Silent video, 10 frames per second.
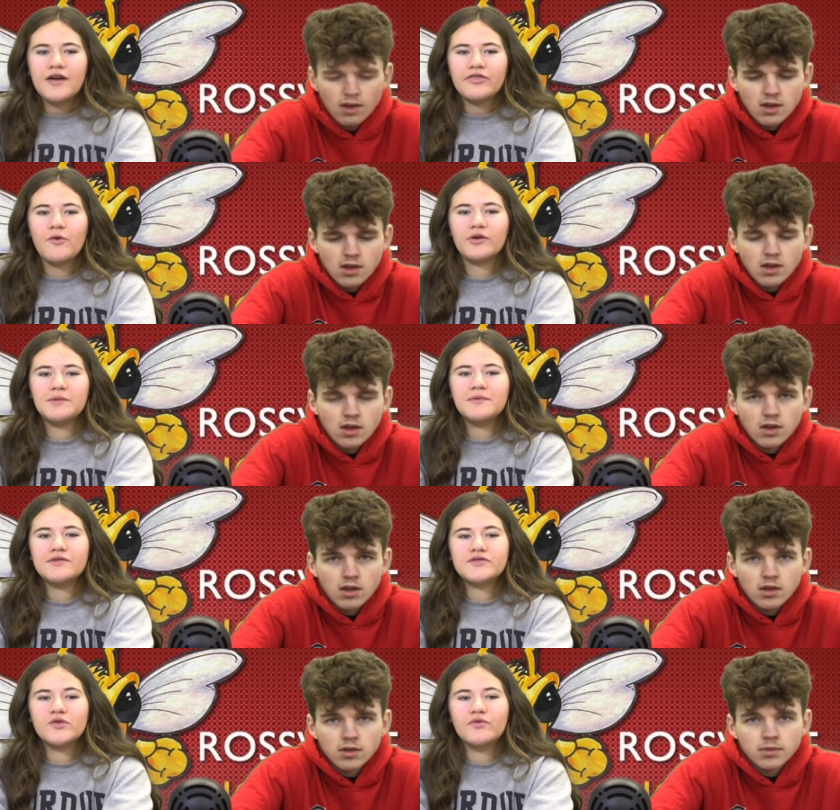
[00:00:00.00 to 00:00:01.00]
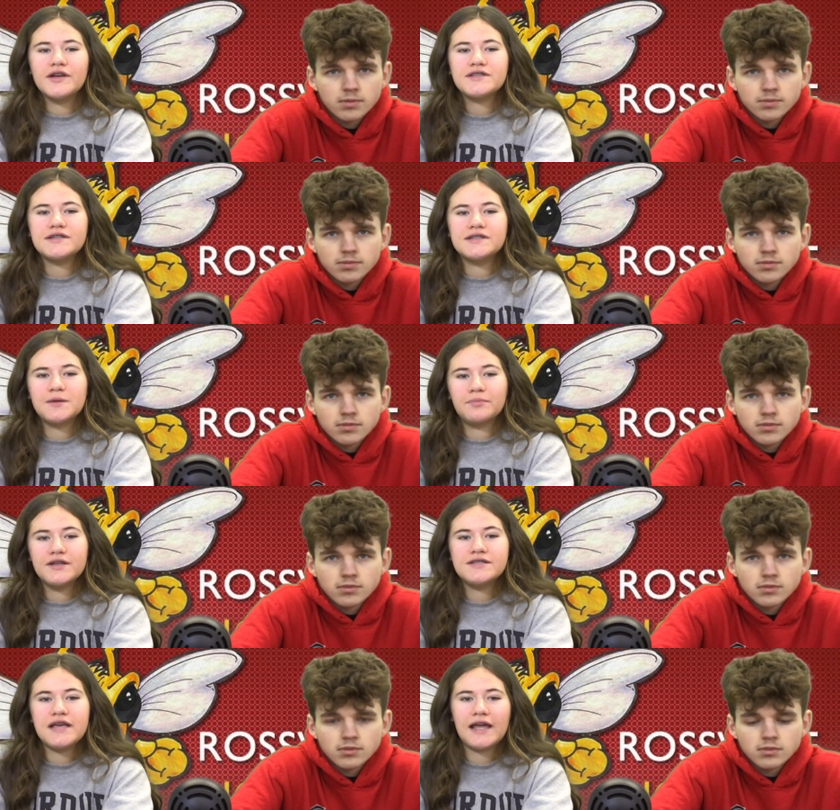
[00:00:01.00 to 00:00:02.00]
Speaker 1: The Hornet Middle School wrestling team
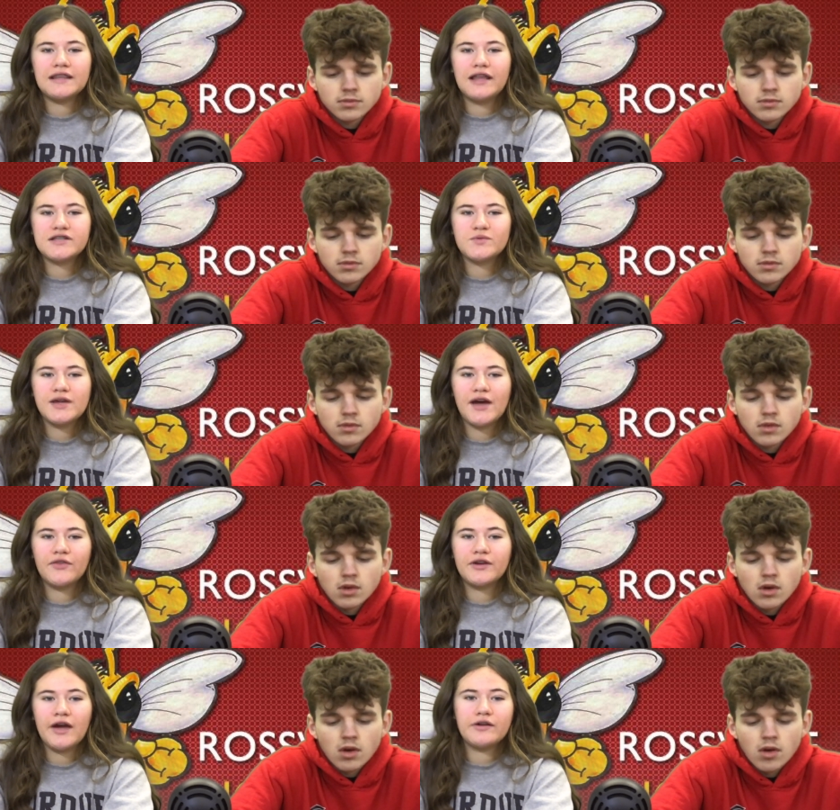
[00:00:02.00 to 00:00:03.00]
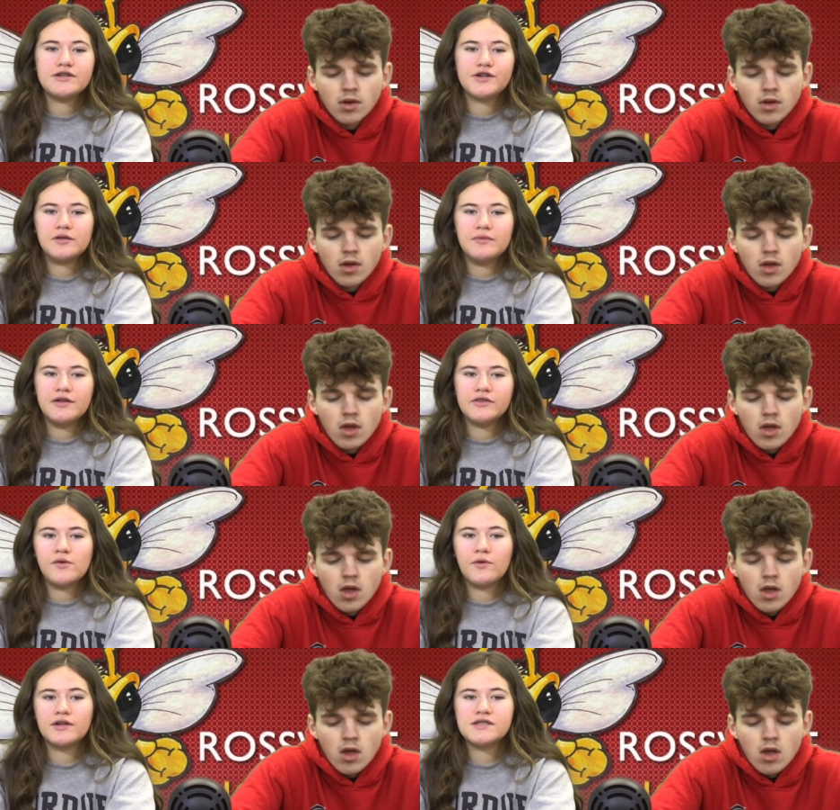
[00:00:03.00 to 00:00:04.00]
placed second last week at their county tournament.
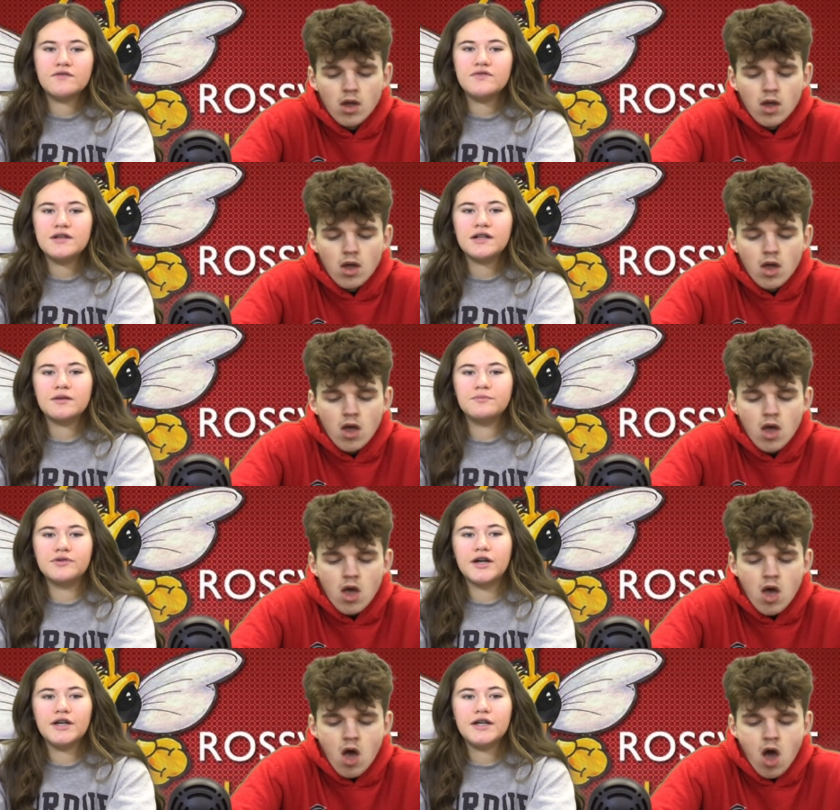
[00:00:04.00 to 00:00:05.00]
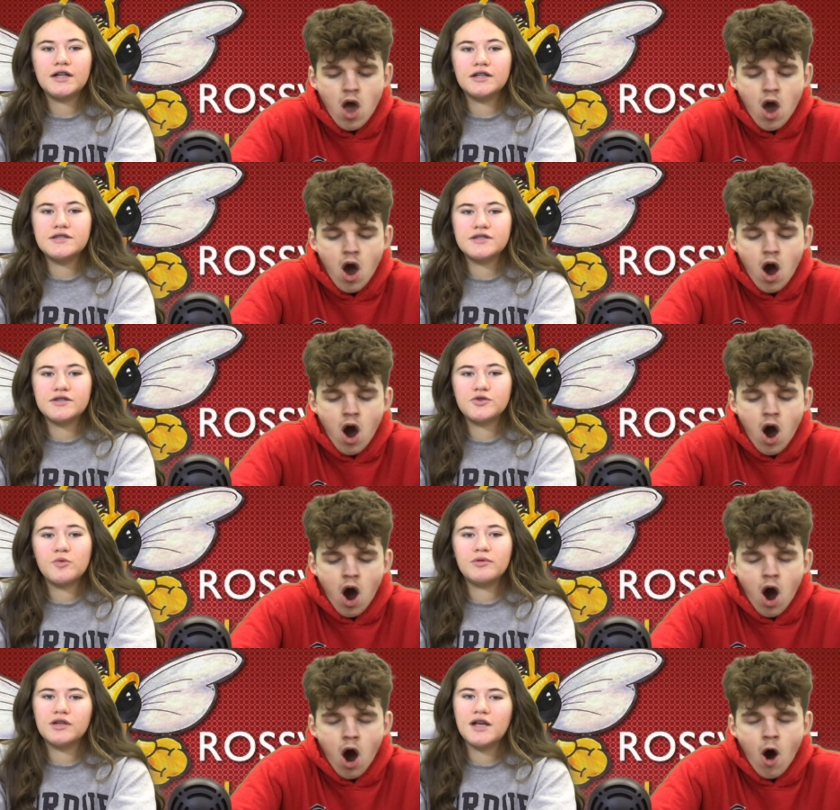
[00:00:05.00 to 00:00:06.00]
The Hornets defeated Clinton Prairie and Clinton
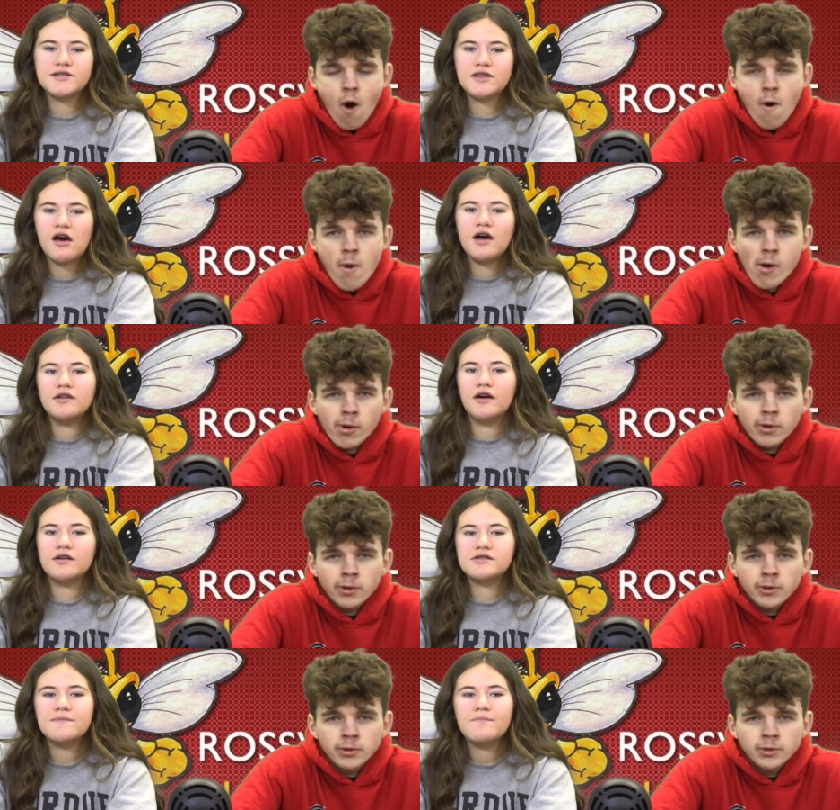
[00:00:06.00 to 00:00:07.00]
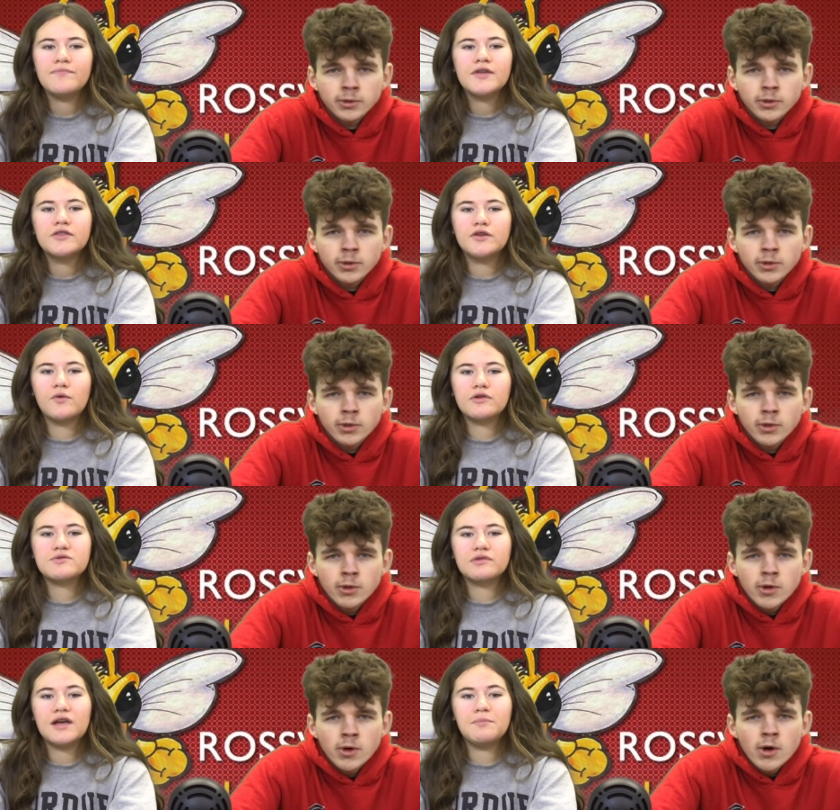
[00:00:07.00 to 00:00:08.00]
Central but lost to the Hot Dogs. The
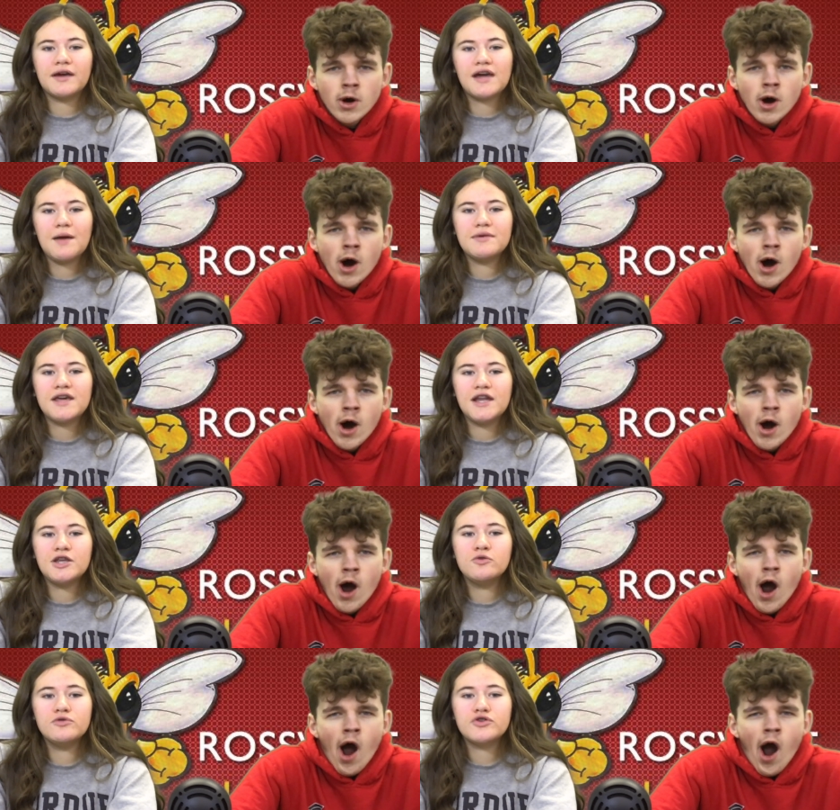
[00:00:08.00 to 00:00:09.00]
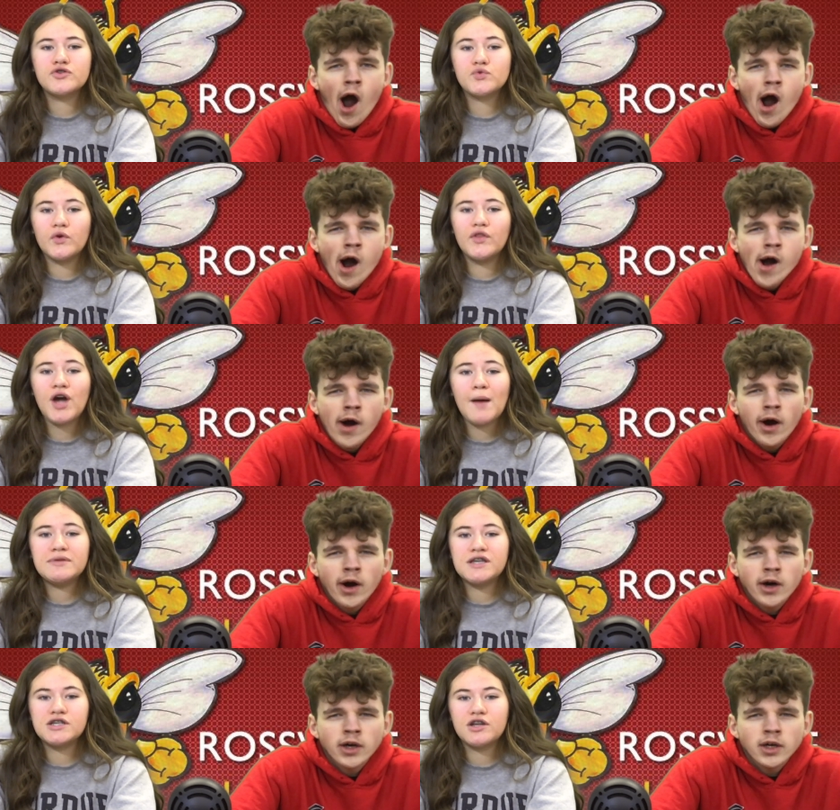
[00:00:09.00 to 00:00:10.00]
Hornets were led by Kai McKinney, who destroyed the
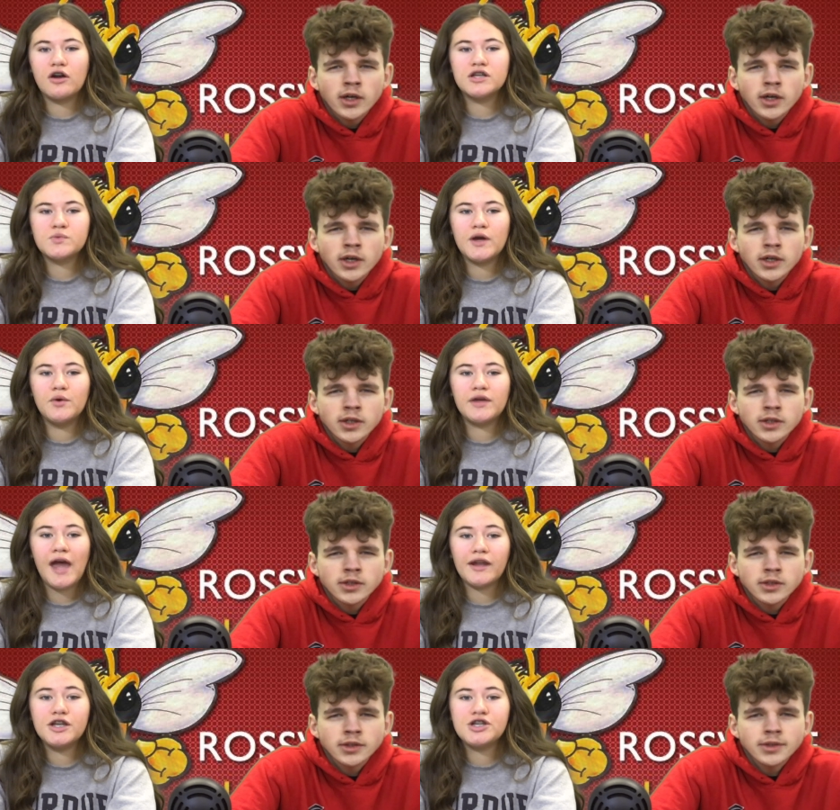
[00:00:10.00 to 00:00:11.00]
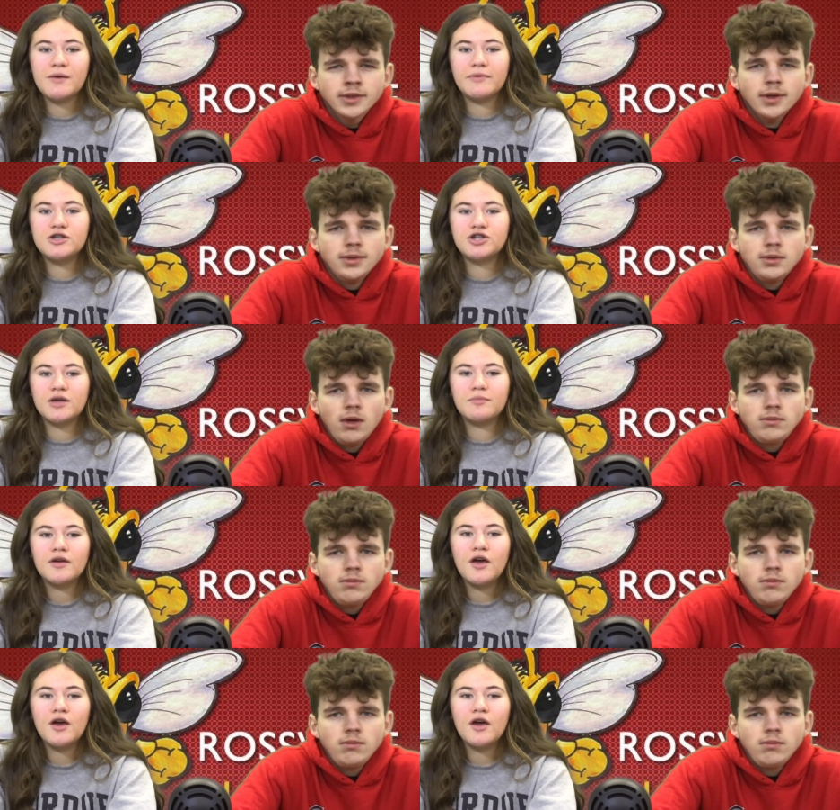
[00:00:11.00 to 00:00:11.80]
competition on his way to a county championship.